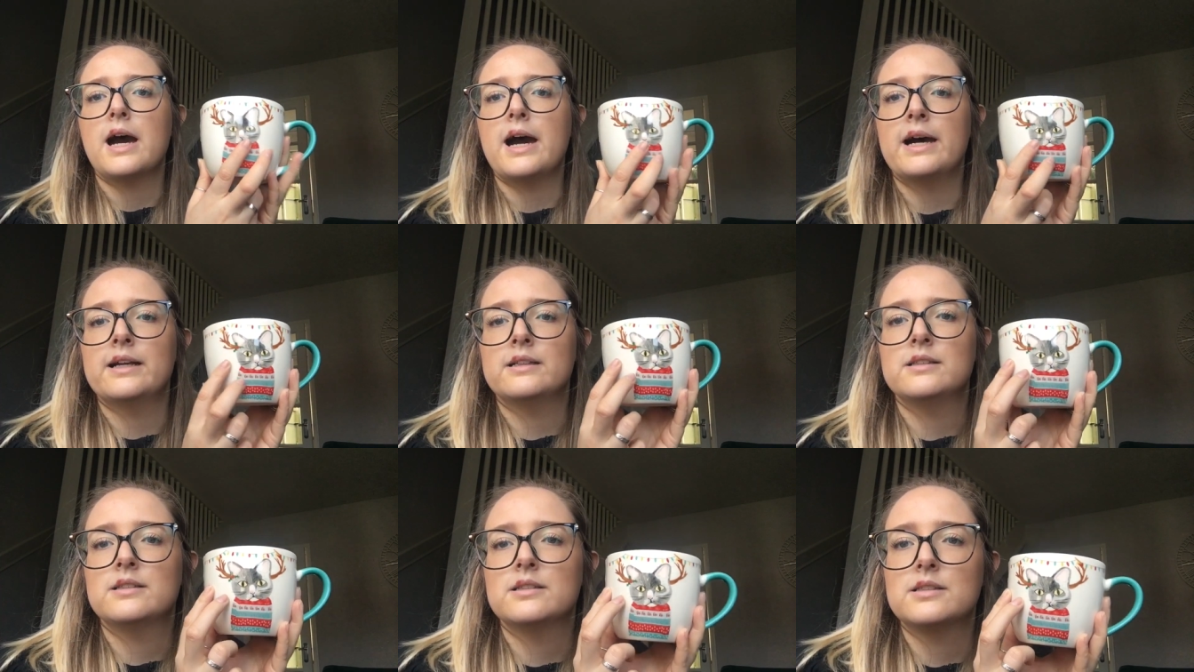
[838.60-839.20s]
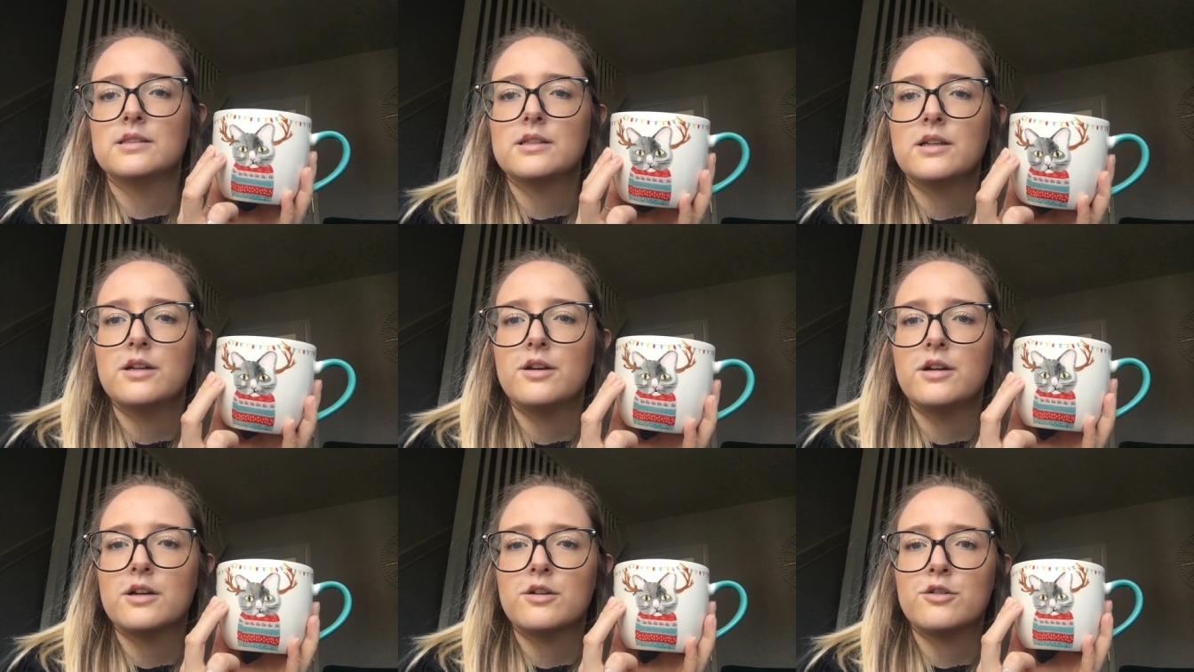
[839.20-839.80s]
and
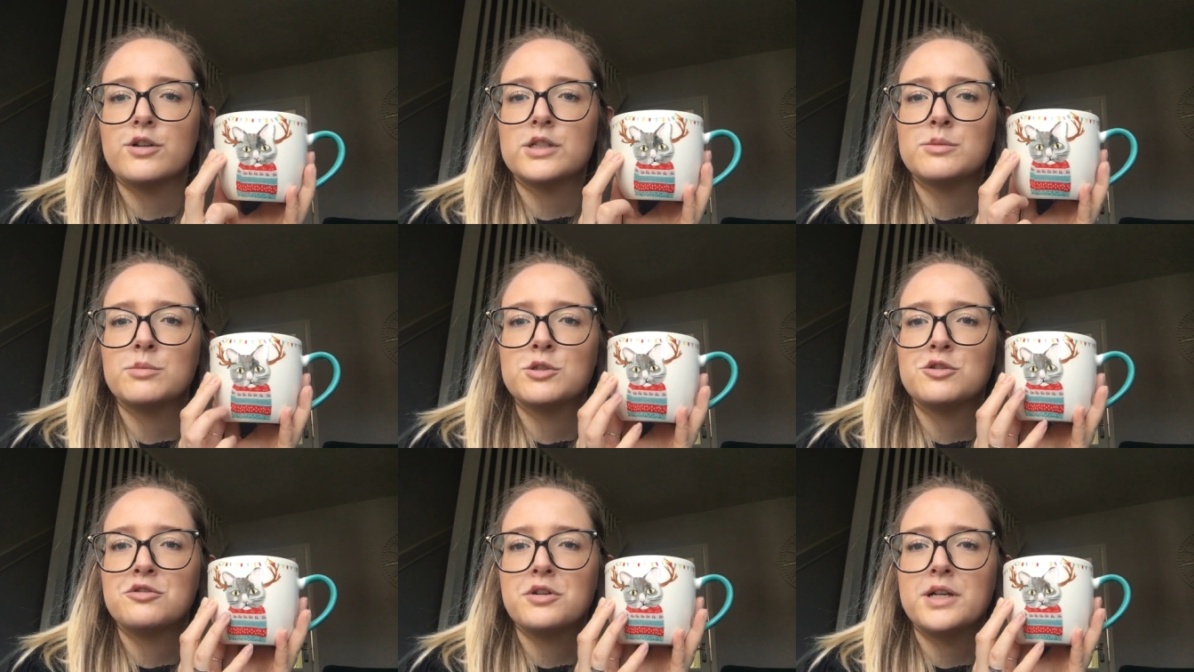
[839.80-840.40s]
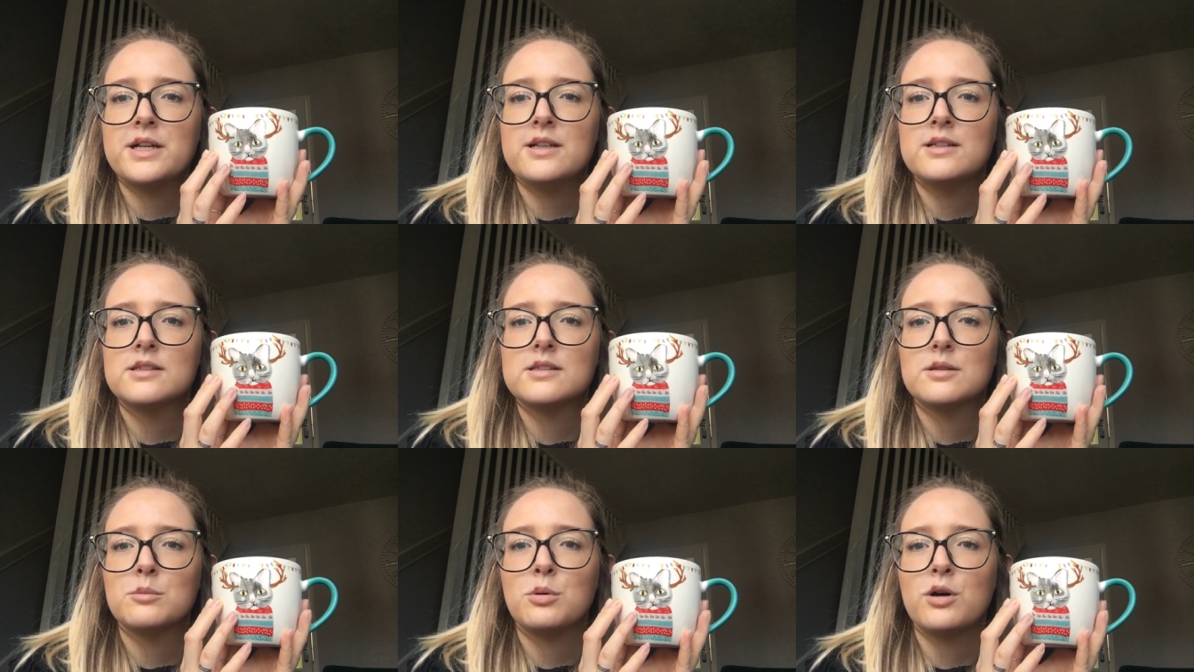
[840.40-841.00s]
Christmas
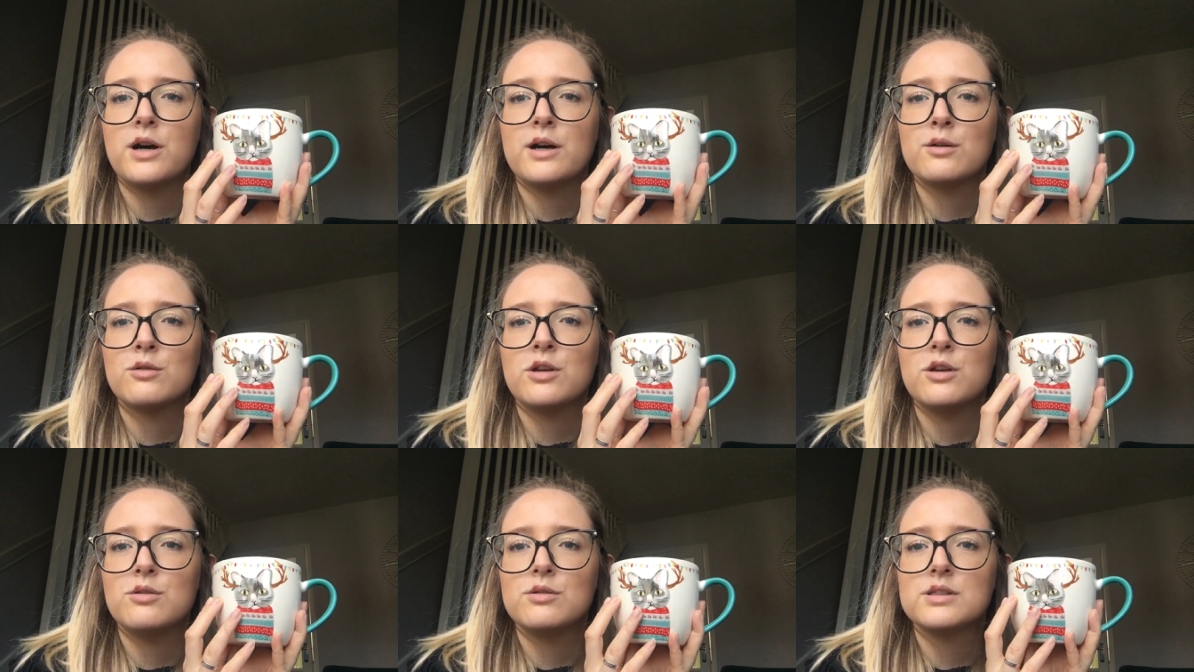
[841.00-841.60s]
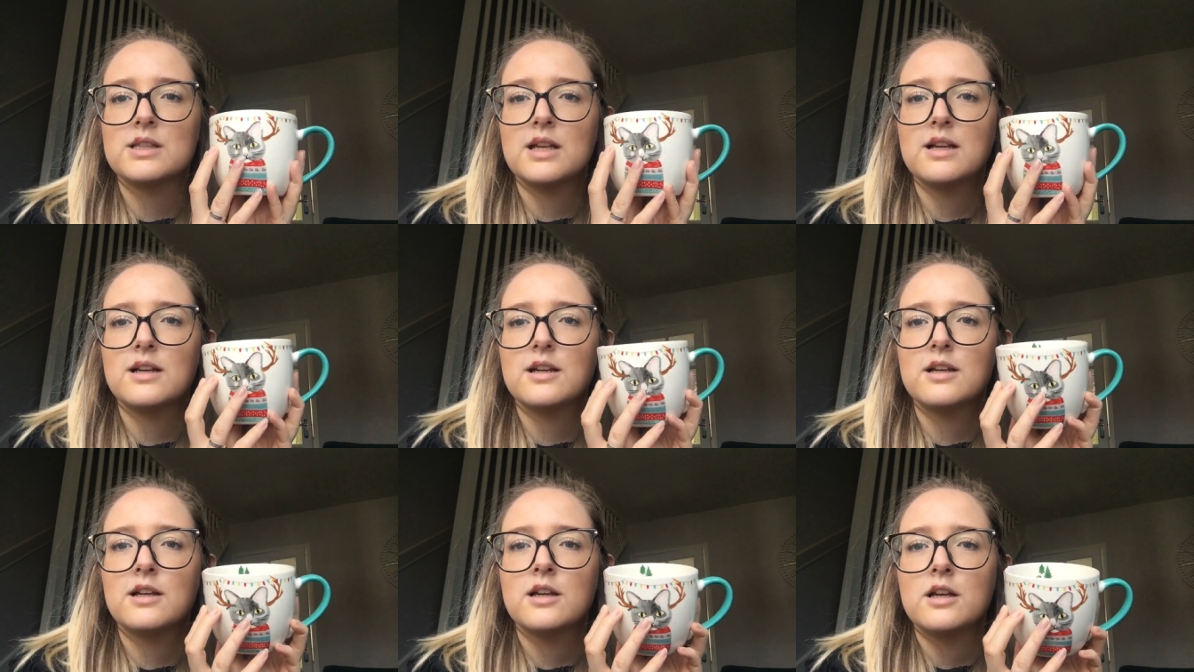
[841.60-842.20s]
trees. But how cute is
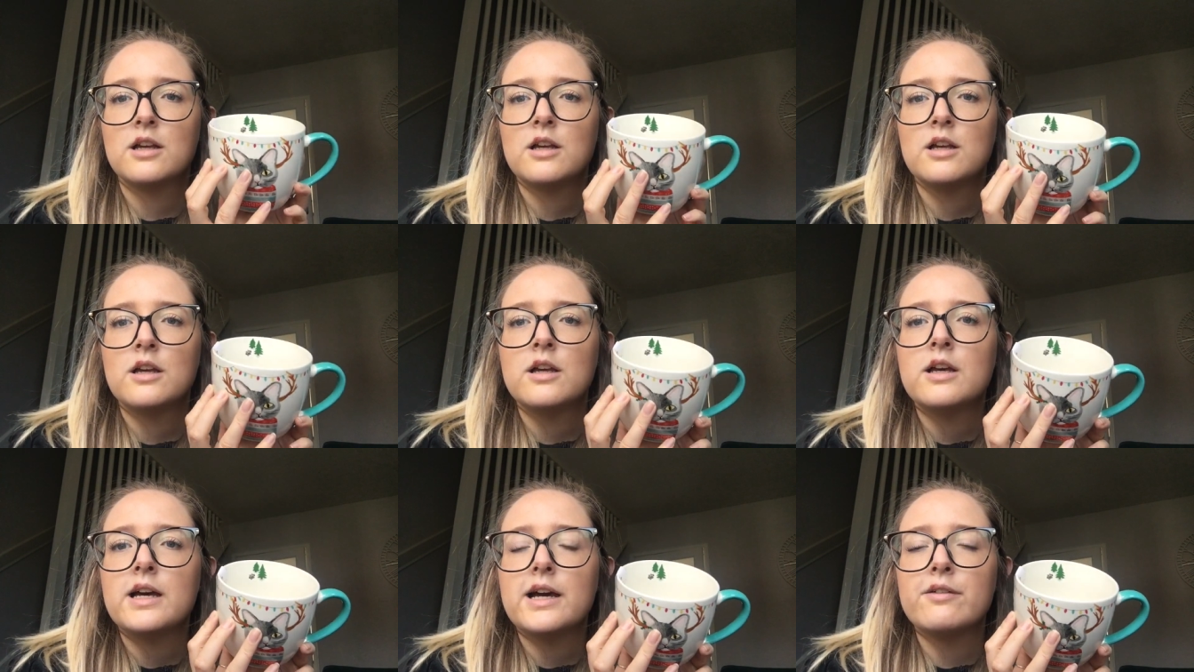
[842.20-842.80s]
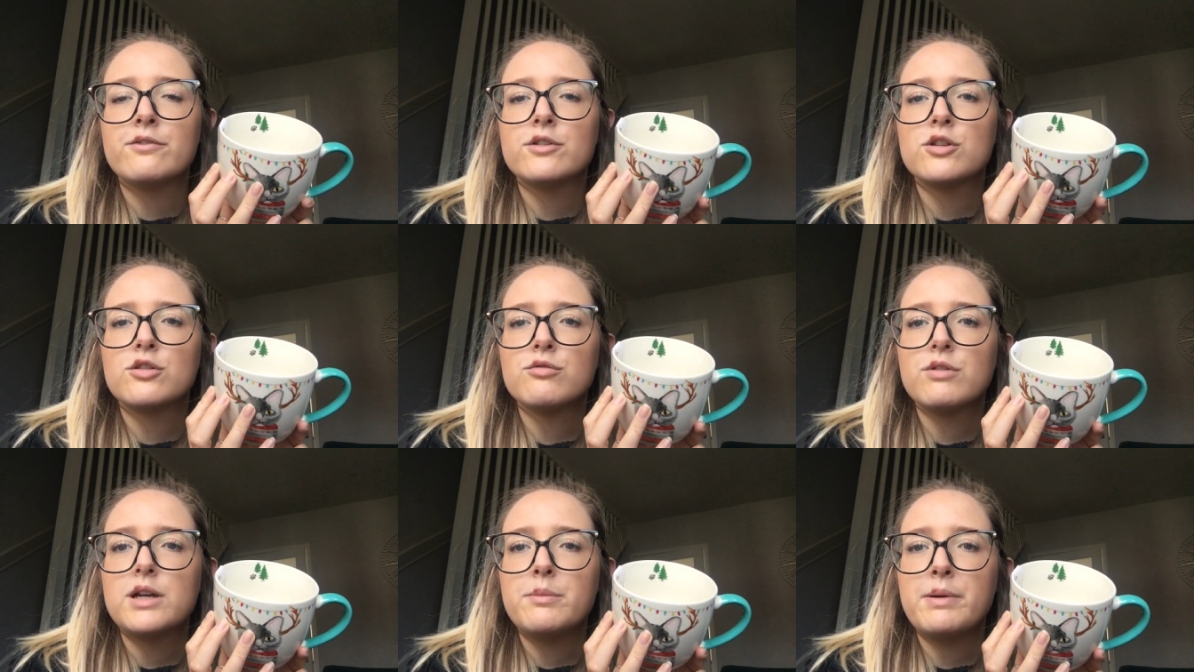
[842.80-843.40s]
that? And for
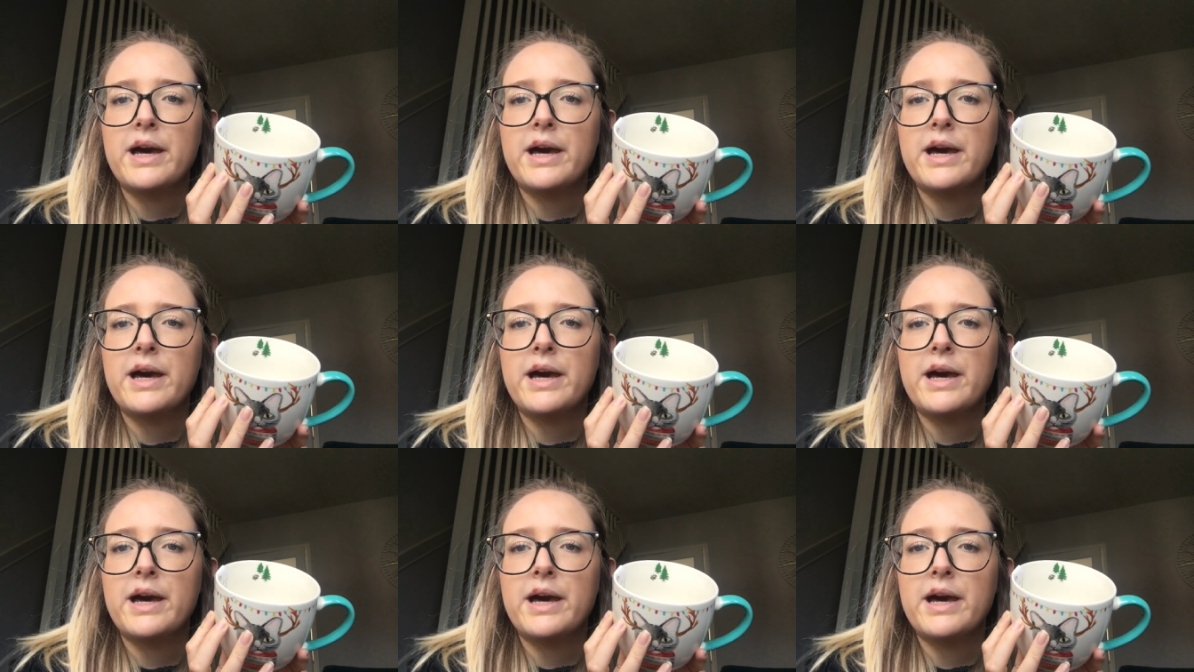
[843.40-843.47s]
three